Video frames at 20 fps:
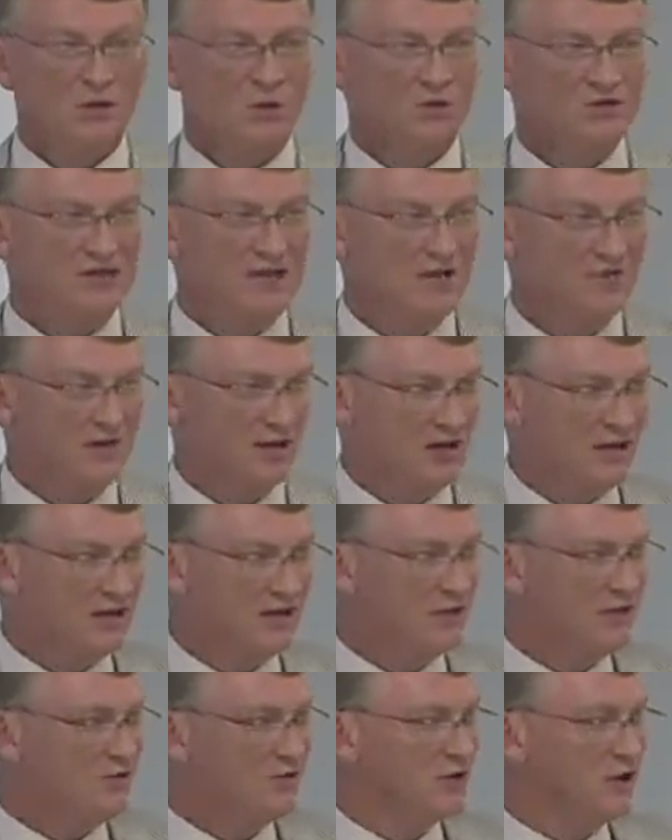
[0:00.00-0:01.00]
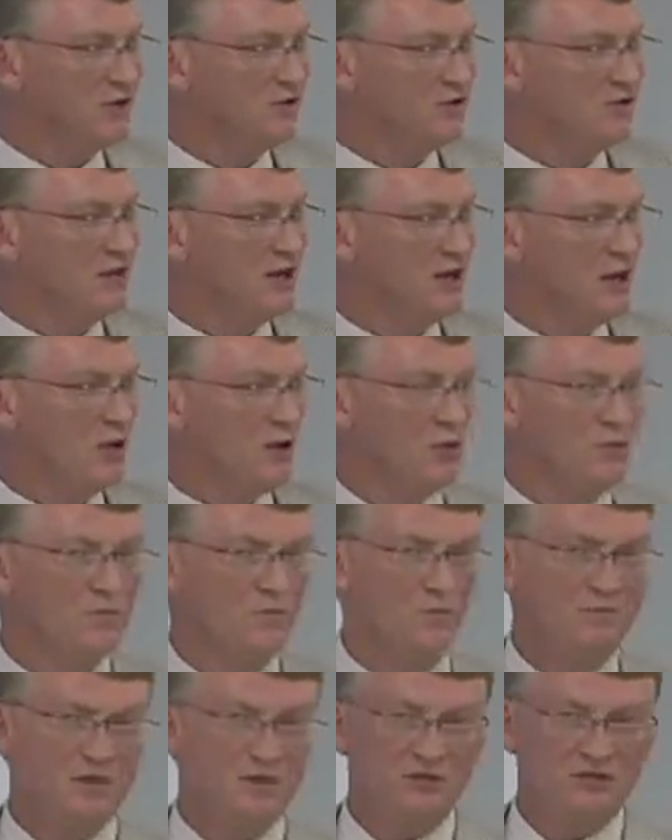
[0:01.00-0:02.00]
was having a lot of difficulties at
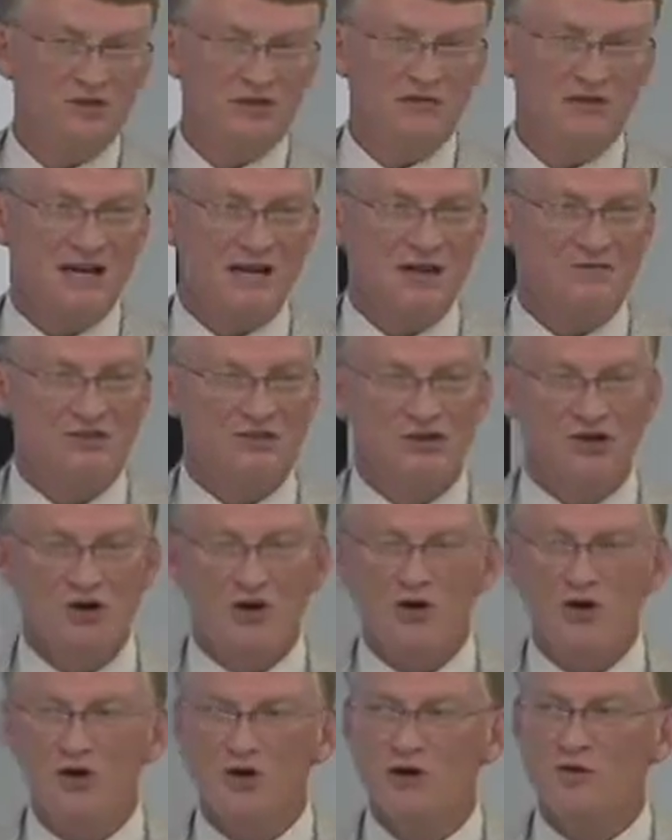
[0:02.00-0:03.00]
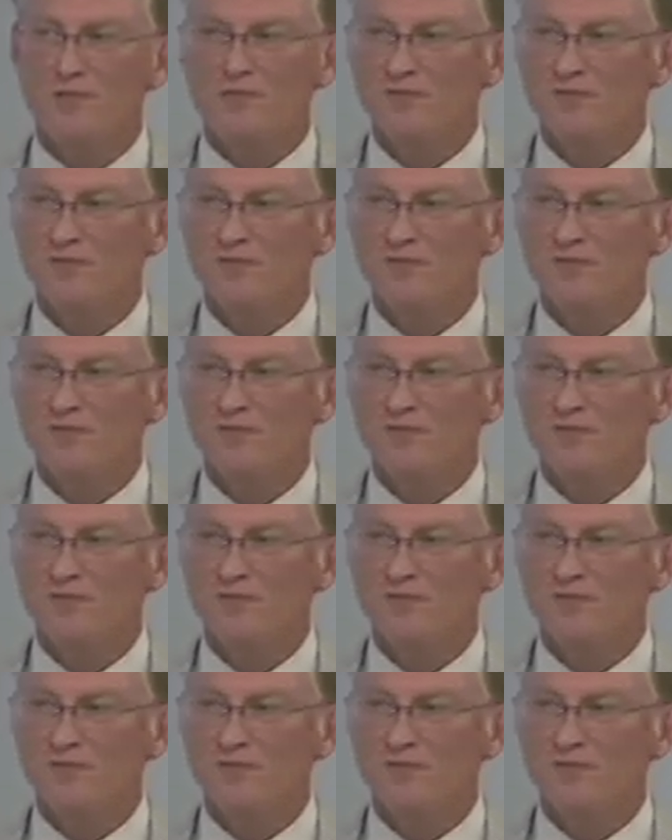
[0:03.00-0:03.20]
home. He was living out of his car.